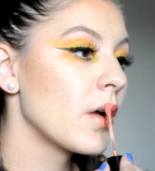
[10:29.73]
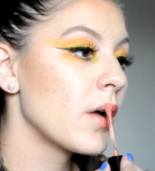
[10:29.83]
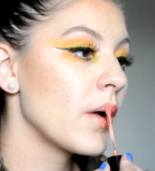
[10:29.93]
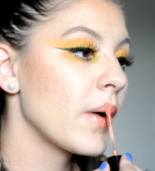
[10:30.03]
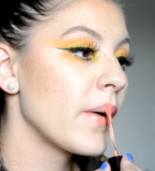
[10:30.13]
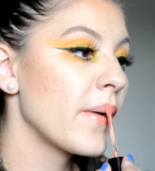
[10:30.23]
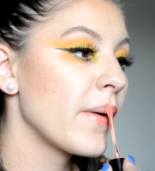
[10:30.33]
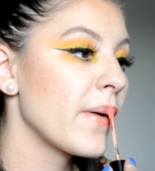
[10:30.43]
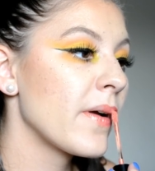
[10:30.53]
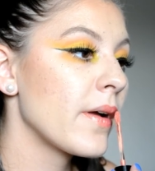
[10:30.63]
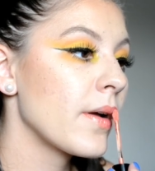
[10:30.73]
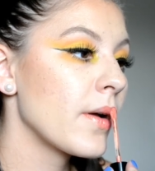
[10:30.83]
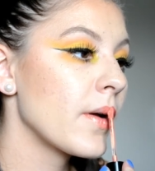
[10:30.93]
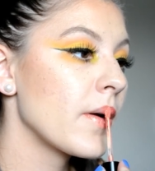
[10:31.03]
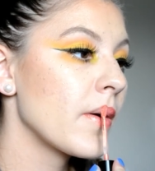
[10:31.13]

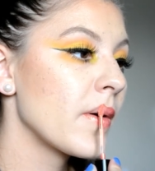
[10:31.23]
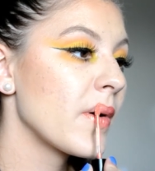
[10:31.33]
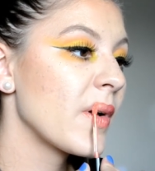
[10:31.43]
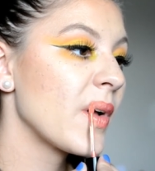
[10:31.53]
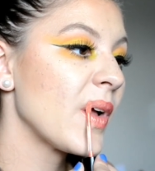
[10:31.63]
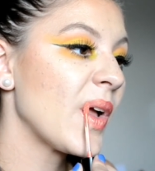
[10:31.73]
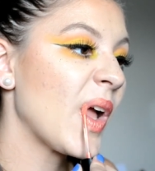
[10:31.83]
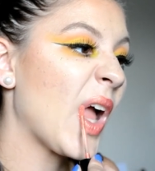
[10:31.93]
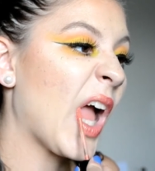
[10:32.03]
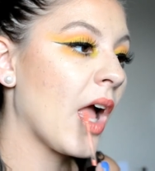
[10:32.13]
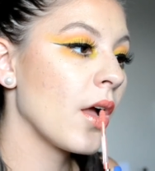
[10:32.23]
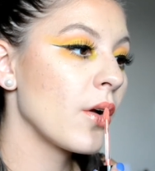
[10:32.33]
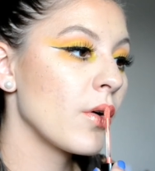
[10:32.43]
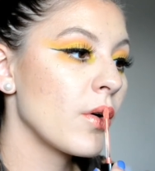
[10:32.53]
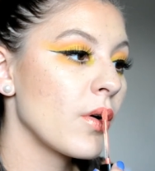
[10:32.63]

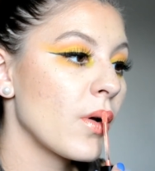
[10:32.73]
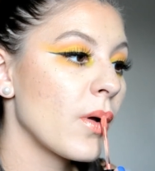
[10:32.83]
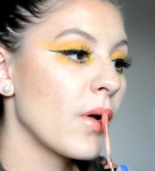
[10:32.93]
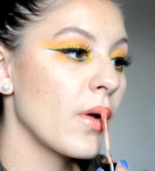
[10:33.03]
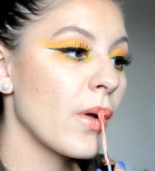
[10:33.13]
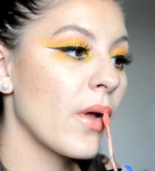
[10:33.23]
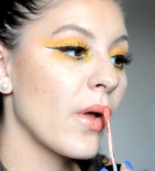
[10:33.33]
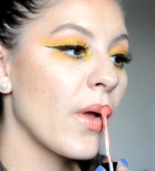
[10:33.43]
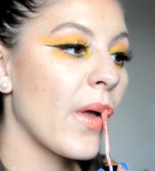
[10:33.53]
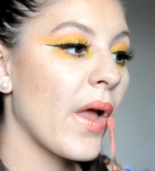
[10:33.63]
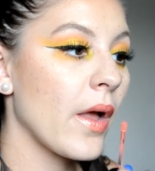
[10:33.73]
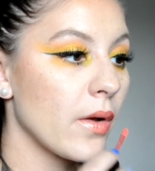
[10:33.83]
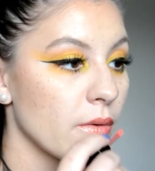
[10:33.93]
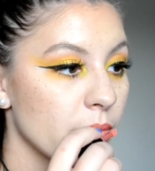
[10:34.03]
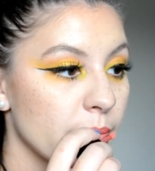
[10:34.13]

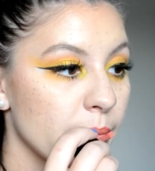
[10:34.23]
Nobody speaks.